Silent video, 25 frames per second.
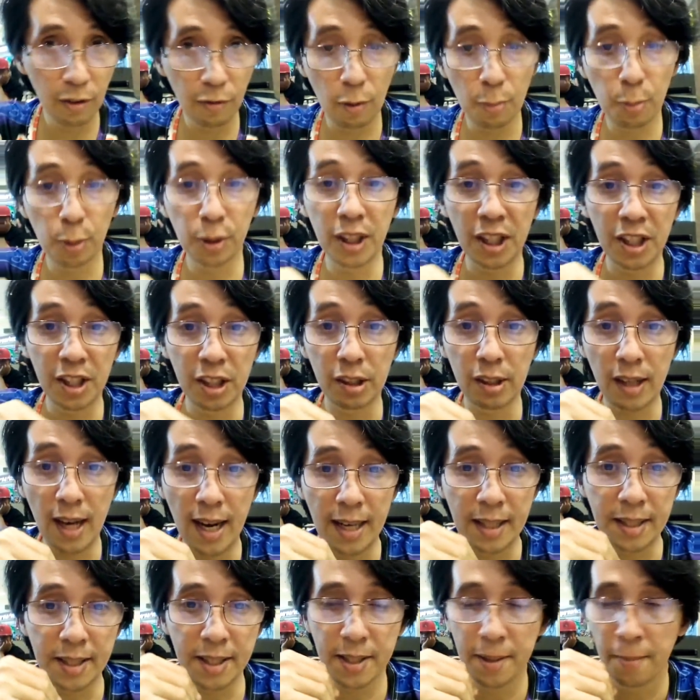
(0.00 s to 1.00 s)
for potential
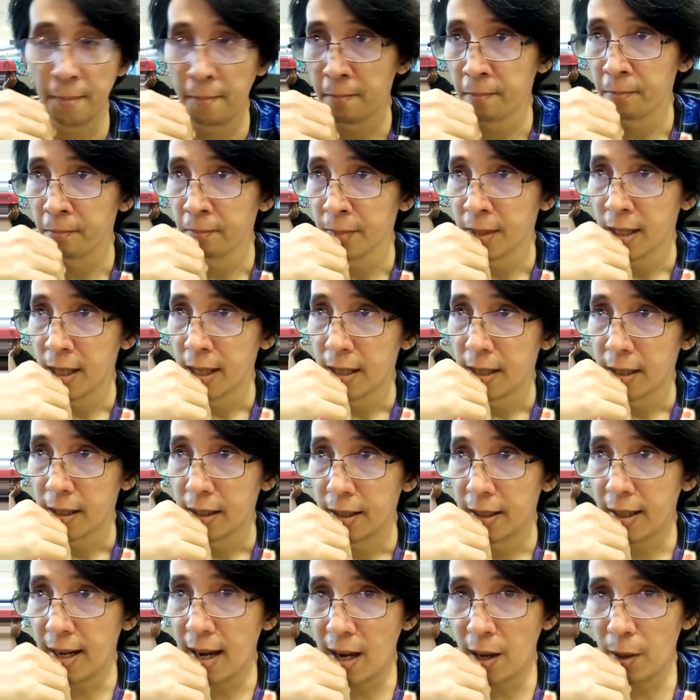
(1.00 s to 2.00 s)
clients.
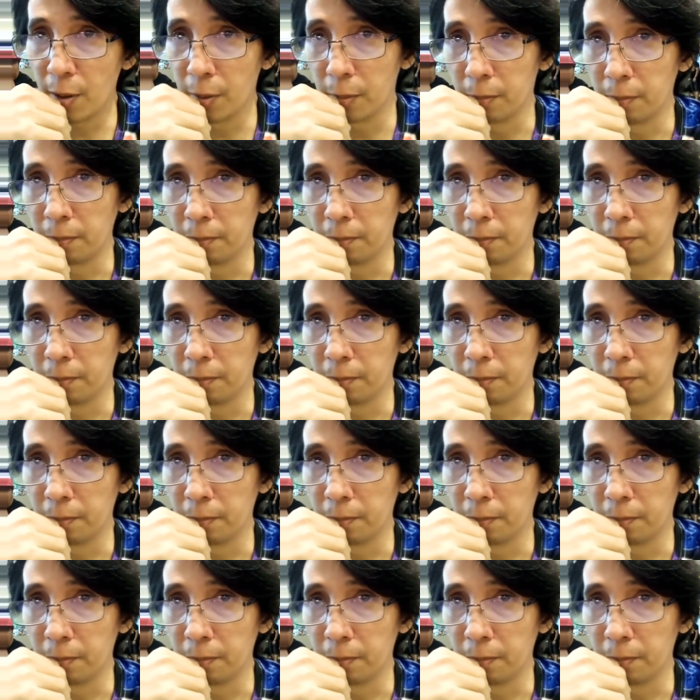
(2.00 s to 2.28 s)
Now,